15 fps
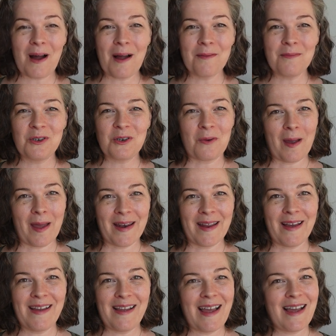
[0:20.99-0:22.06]
I'm
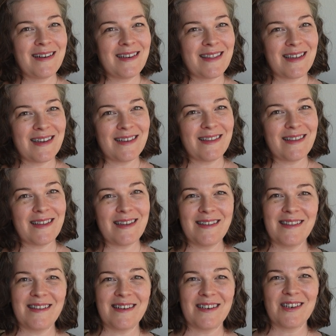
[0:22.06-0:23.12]
Joanna, and this
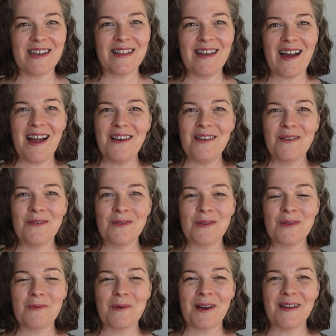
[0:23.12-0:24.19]
is Stitching the High
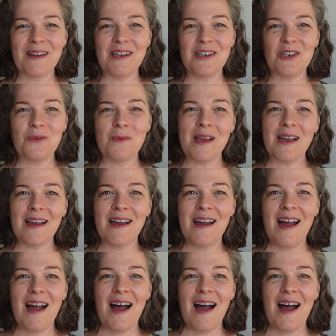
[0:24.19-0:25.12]
Notes, where each week